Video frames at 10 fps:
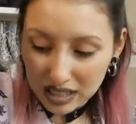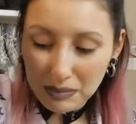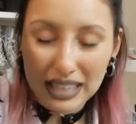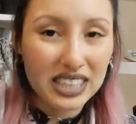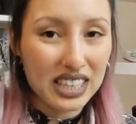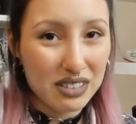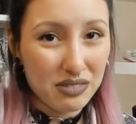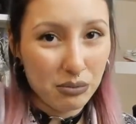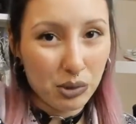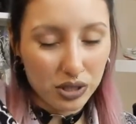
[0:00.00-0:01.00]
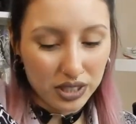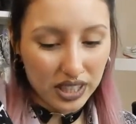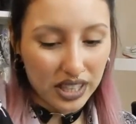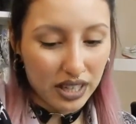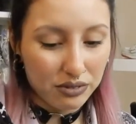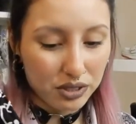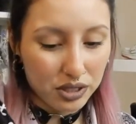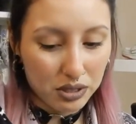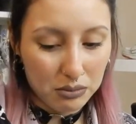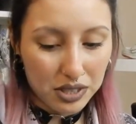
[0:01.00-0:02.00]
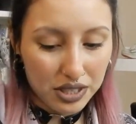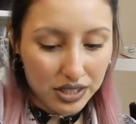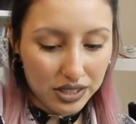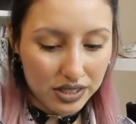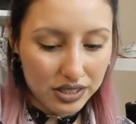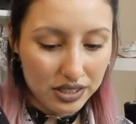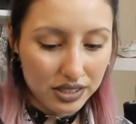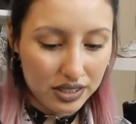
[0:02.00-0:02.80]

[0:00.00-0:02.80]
It might get even more sticky after some years.